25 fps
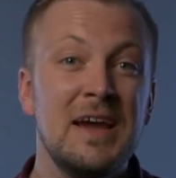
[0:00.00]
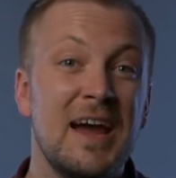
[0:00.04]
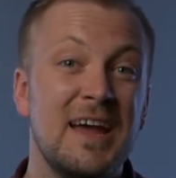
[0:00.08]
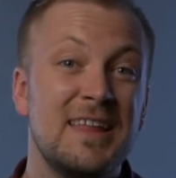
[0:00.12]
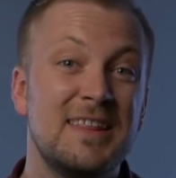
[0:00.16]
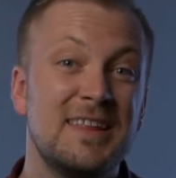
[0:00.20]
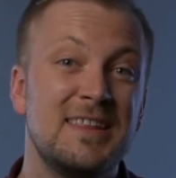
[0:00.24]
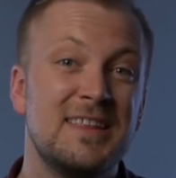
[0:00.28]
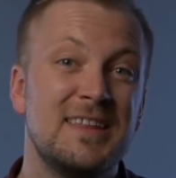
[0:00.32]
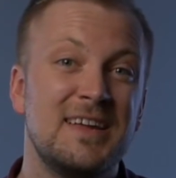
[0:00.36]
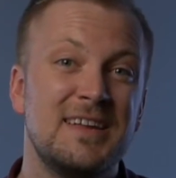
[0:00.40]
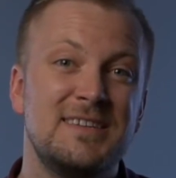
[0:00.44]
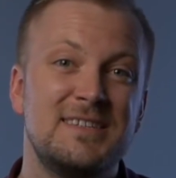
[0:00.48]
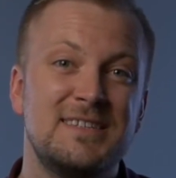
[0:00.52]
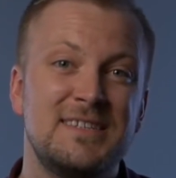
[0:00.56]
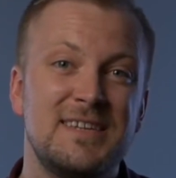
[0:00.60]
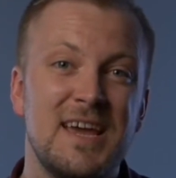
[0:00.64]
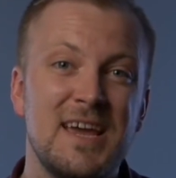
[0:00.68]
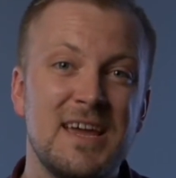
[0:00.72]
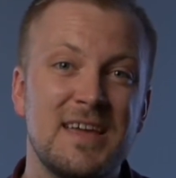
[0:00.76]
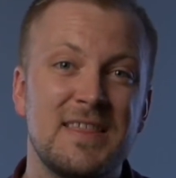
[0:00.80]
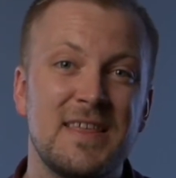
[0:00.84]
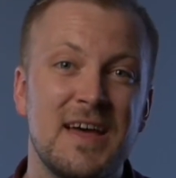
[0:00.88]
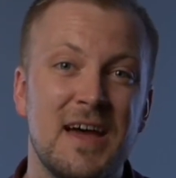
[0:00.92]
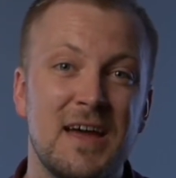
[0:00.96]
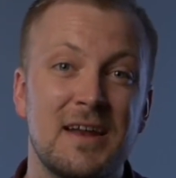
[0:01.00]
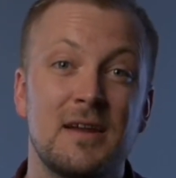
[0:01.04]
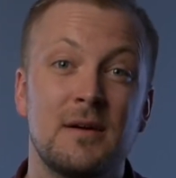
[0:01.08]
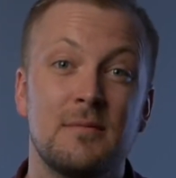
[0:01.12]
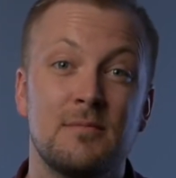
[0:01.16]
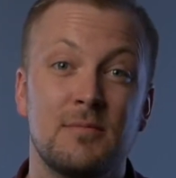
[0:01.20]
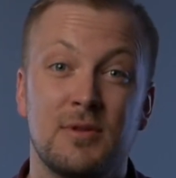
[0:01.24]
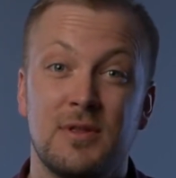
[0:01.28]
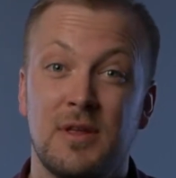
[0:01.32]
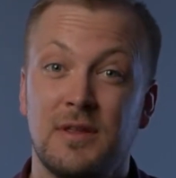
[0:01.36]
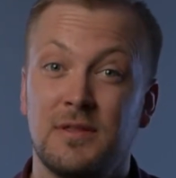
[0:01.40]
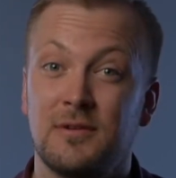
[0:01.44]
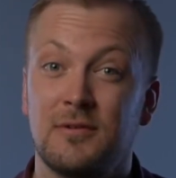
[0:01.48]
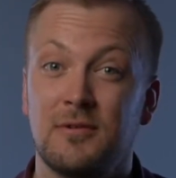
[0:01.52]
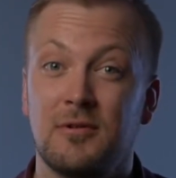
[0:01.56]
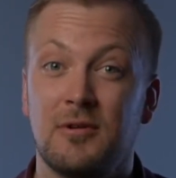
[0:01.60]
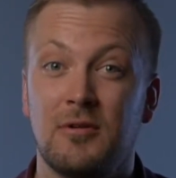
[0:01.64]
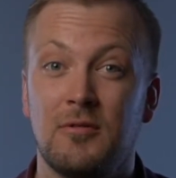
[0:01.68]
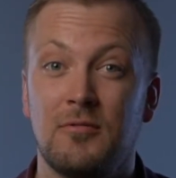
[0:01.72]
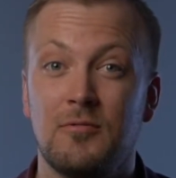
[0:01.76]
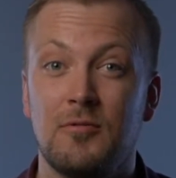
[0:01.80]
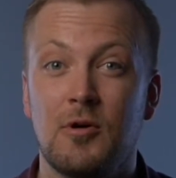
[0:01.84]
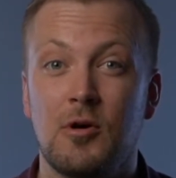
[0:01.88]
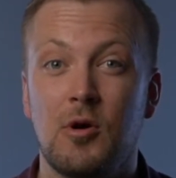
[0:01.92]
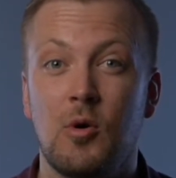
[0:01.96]
And then they take that number that they're
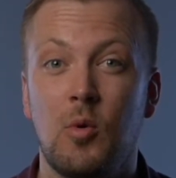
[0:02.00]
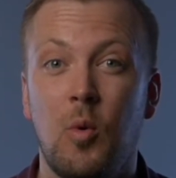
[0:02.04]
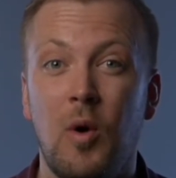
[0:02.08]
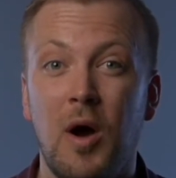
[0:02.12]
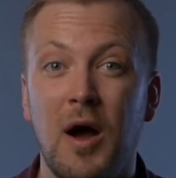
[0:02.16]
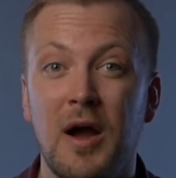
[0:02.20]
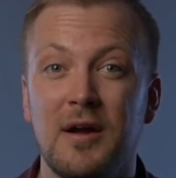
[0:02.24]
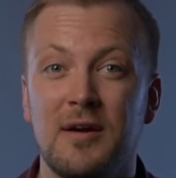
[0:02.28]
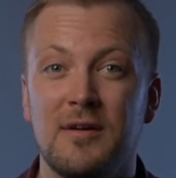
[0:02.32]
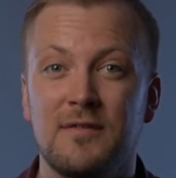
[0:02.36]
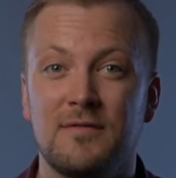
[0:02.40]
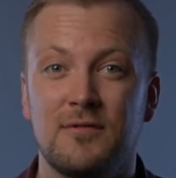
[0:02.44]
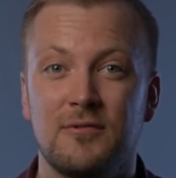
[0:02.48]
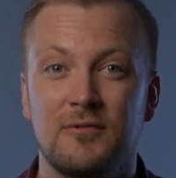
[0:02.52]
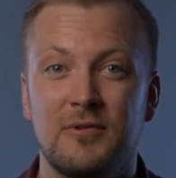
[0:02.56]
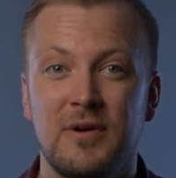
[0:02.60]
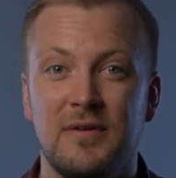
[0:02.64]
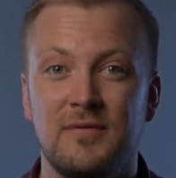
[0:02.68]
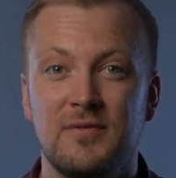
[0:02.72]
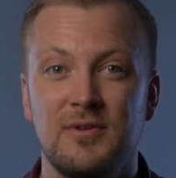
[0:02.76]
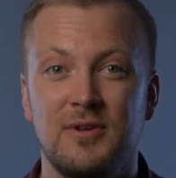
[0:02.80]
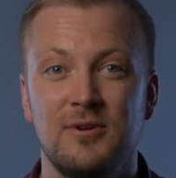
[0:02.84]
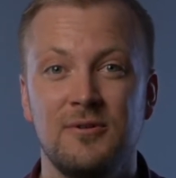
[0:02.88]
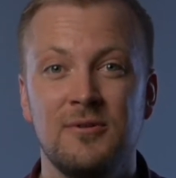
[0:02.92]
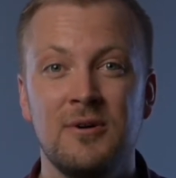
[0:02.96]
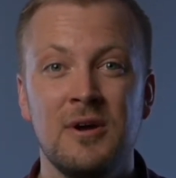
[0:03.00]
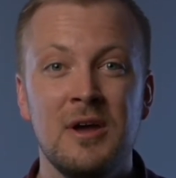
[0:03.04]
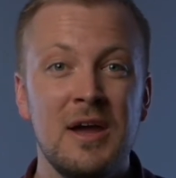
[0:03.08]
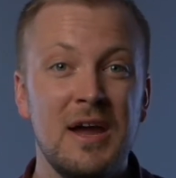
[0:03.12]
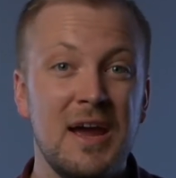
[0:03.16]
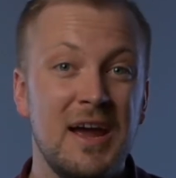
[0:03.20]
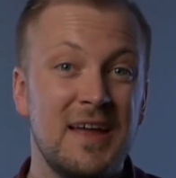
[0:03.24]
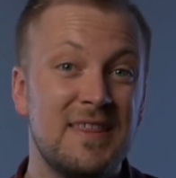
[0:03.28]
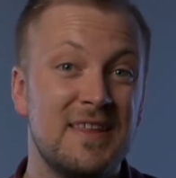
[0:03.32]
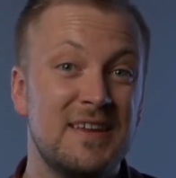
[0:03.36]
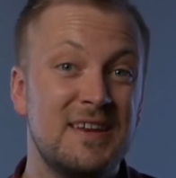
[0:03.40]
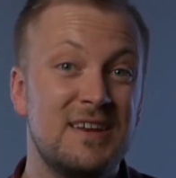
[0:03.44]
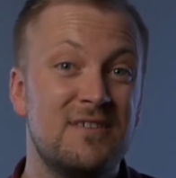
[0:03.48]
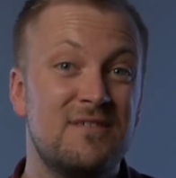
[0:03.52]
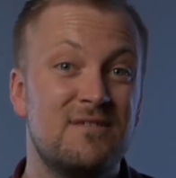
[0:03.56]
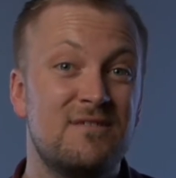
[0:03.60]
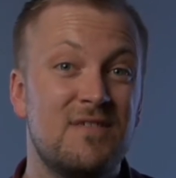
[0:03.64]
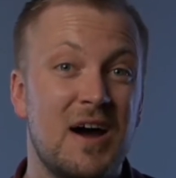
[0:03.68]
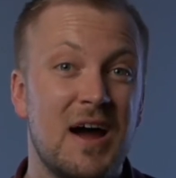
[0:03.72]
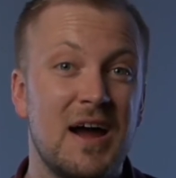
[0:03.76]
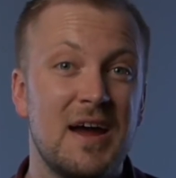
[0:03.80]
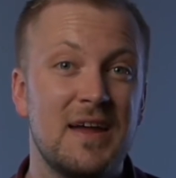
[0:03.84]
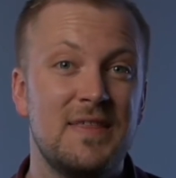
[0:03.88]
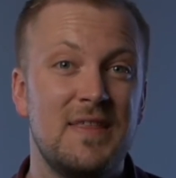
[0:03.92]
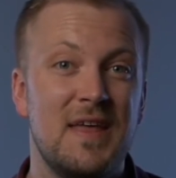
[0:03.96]
gonna require for revenue, and they
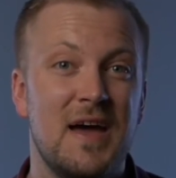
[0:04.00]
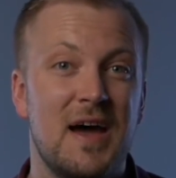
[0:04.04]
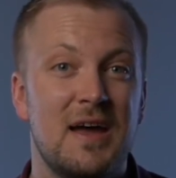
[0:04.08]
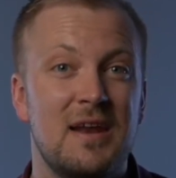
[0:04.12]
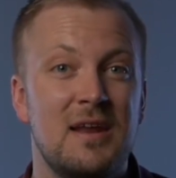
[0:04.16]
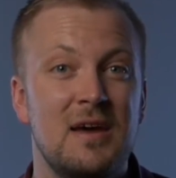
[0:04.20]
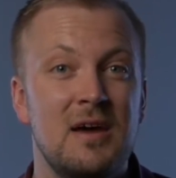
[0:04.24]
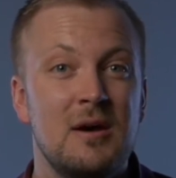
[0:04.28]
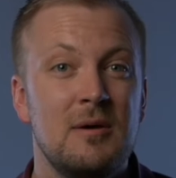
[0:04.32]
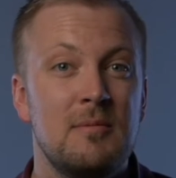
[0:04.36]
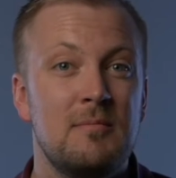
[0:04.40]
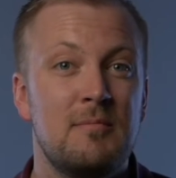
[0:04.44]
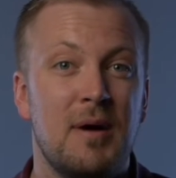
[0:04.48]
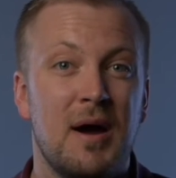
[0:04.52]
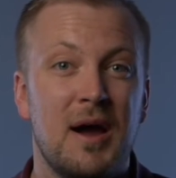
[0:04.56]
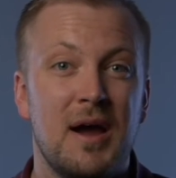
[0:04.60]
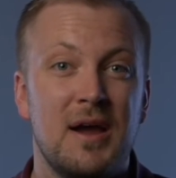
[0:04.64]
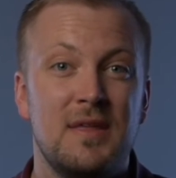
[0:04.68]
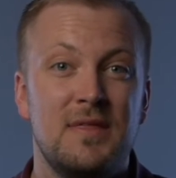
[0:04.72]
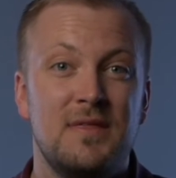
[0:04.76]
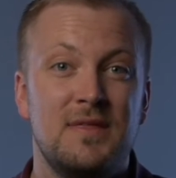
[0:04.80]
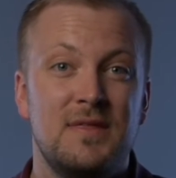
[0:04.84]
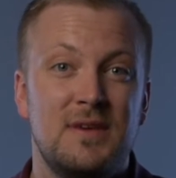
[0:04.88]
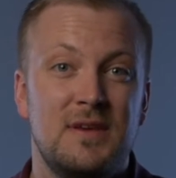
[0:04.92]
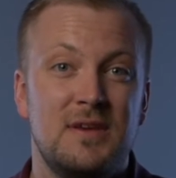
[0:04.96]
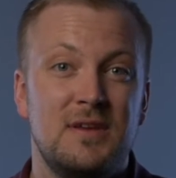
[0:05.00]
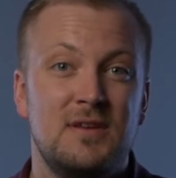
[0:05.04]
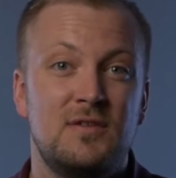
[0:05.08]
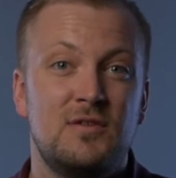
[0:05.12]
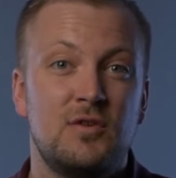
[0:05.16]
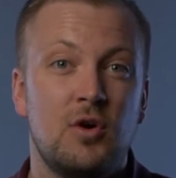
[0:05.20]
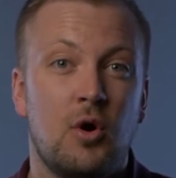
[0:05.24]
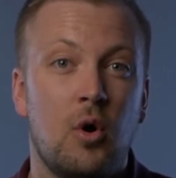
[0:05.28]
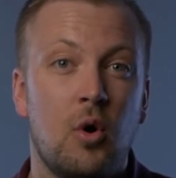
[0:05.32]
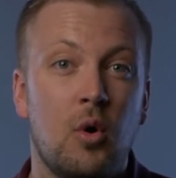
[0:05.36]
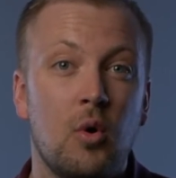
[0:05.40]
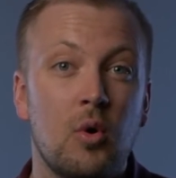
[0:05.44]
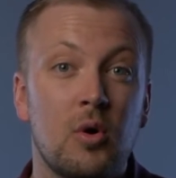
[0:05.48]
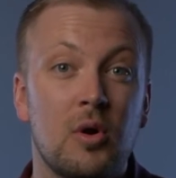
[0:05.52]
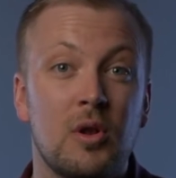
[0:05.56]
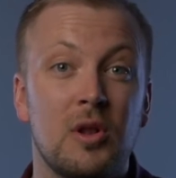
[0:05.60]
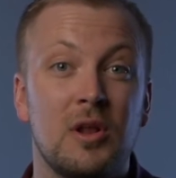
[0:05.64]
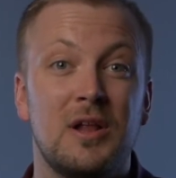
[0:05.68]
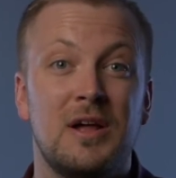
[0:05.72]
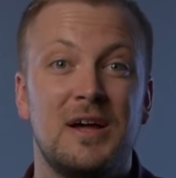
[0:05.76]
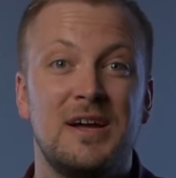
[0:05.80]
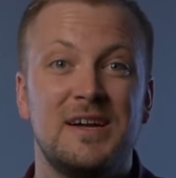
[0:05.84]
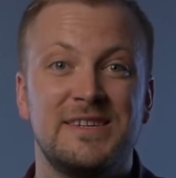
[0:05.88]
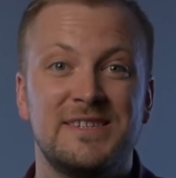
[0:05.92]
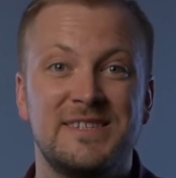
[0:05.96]
divide that by the
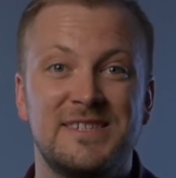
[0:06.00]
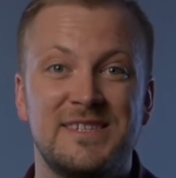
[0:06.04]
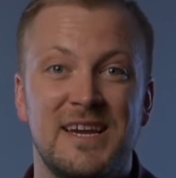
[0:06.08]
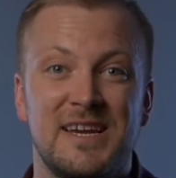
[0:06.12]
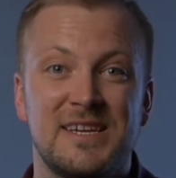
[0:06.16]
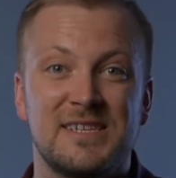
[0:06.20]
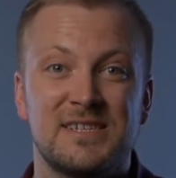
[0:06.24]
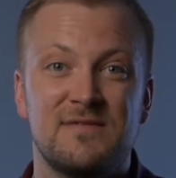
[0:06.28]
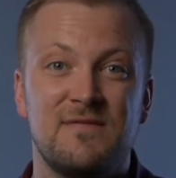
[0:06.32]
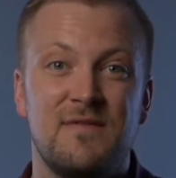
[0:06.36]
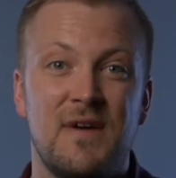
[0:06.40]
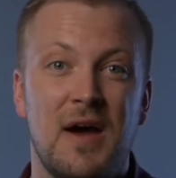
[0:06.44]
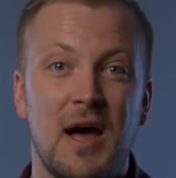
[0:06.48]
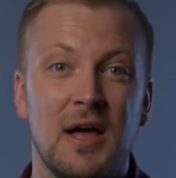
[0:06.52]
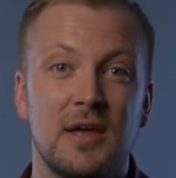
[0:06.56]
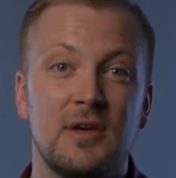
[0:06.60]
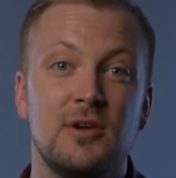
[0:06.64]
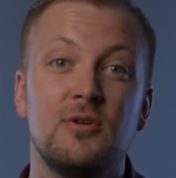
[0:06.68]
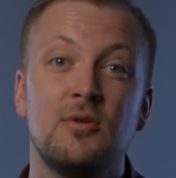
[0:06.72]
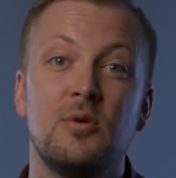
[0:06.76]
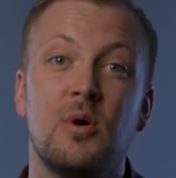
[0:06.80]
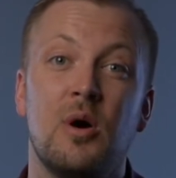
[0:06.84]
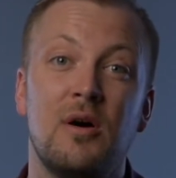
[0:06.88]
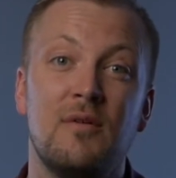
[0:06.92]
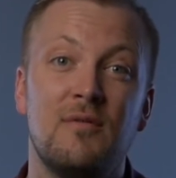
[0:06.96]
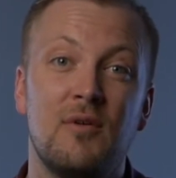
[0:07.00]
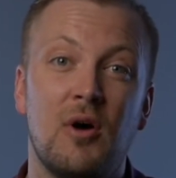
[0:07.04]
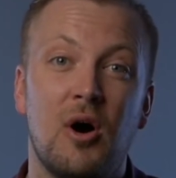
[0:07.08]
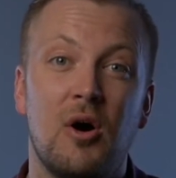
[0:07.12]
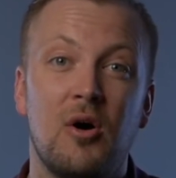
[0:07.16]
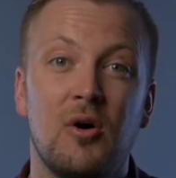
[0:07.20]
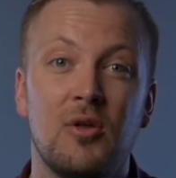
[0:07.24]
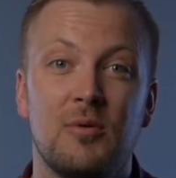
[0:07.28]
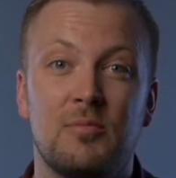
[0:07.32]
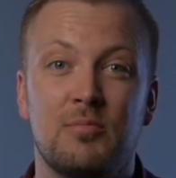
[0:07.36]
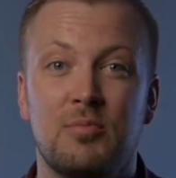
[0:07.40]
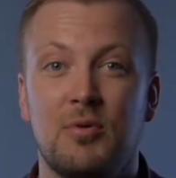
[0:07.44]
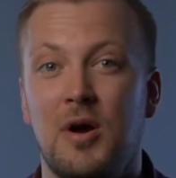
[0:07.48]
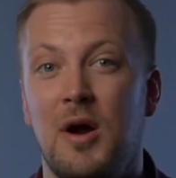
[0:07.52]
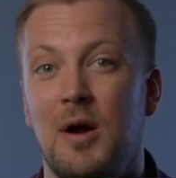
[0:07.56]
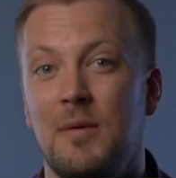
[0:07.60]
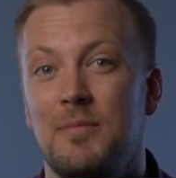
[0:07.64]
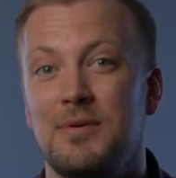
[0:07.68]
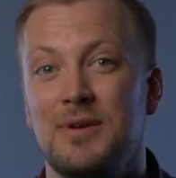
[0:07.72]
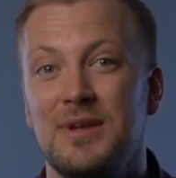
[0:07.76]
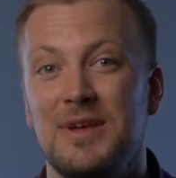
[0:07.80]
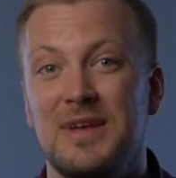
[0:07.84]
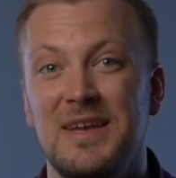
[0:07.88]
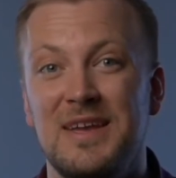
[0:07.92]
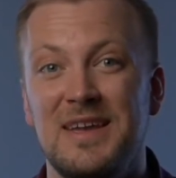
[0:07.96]
total assessed value of all the
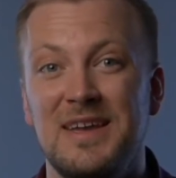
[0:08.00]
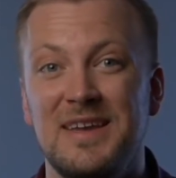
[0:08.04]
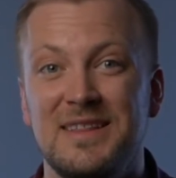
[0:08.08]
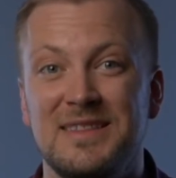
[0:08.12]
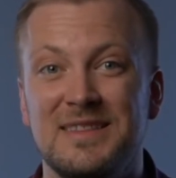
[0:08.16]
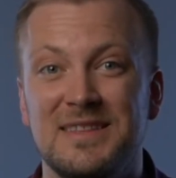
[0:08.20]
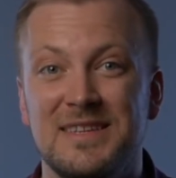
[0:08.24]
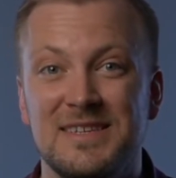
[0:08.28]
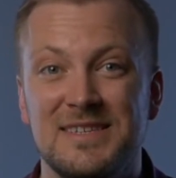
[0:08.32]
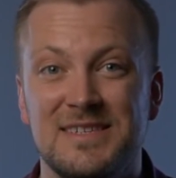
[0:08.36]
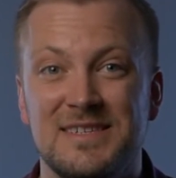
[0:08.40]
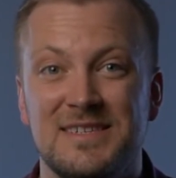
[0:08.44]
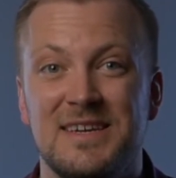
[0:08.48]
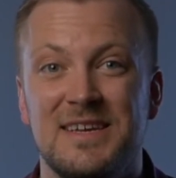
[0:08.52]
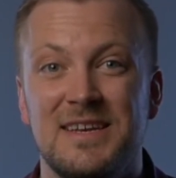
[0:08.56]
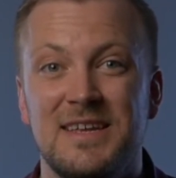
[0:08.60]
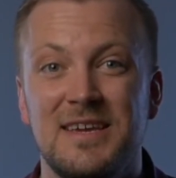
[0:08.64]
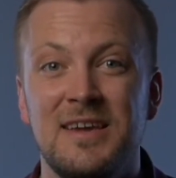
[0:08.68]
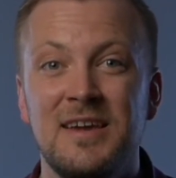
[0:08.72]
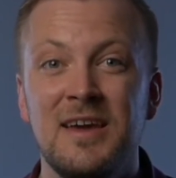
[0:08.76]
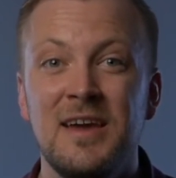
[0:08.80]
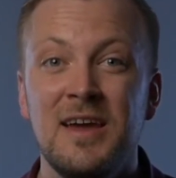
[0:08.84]
property in the city,